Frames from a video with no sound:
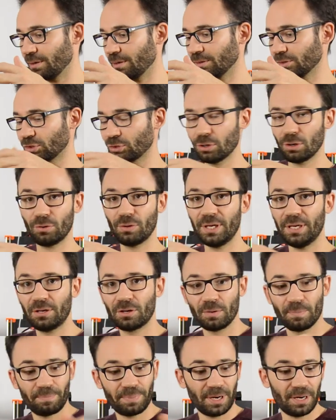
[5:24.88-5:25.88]
slowly
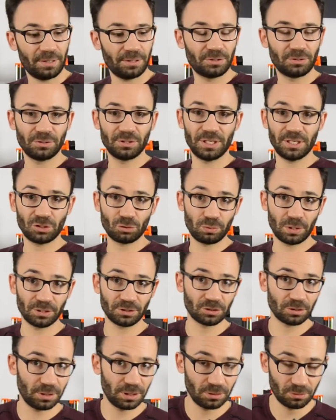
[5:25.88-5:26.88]
compared to this one,
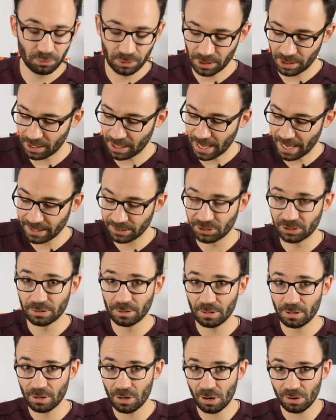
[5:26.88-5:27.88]
so it will
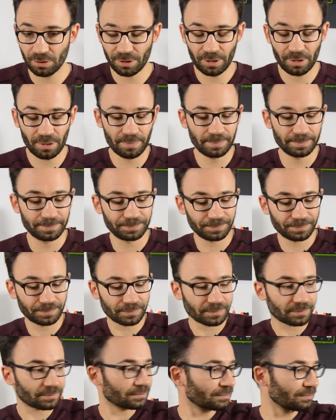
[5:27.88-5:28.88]
last longer.
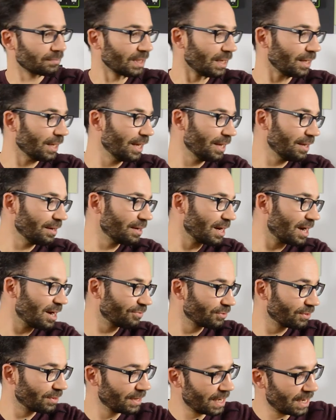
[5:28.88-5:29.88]
And
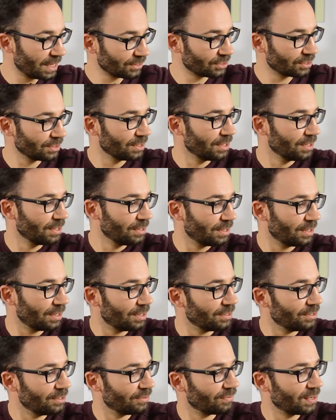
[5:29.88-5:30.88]
after that,
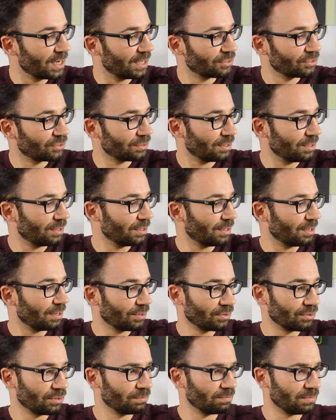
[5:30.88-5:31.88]
you've got
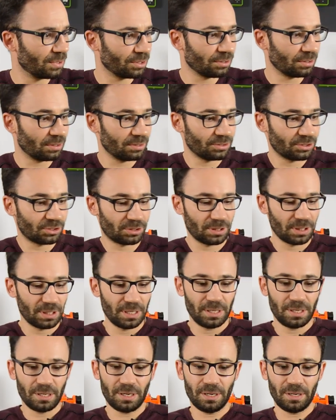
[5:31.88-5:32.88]
other models.
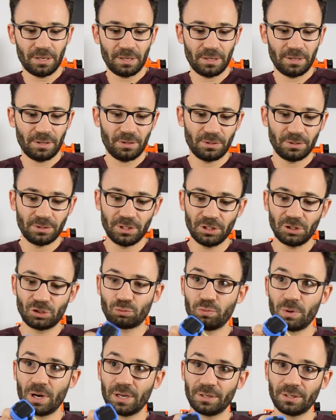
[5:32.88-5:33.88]

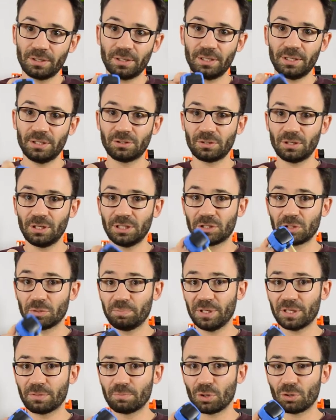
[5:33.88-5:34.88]
This one is a little
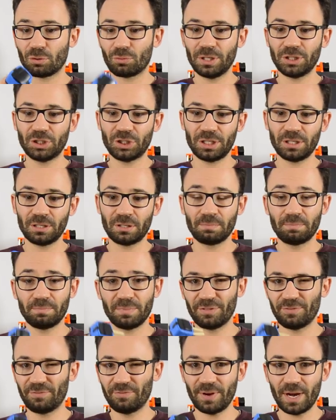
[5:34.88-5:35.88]
bit more rigid,
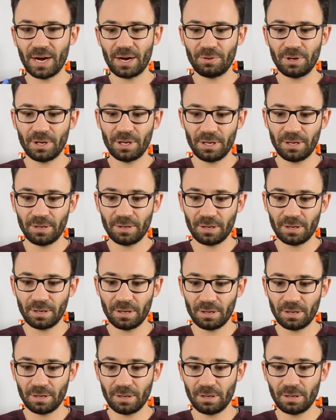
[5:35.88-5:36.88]
but very
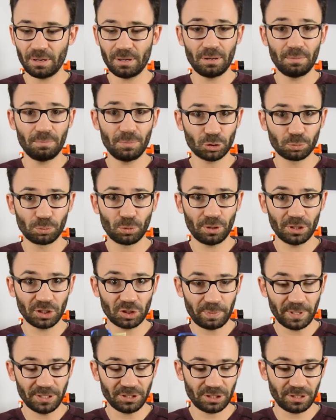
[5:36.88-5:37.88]
much more
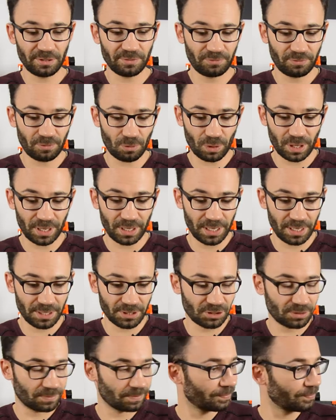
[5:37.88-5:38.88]
expensive for what it
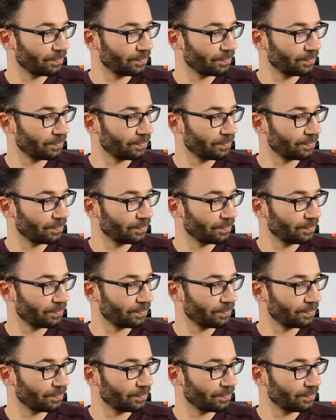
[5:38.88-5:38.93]
is.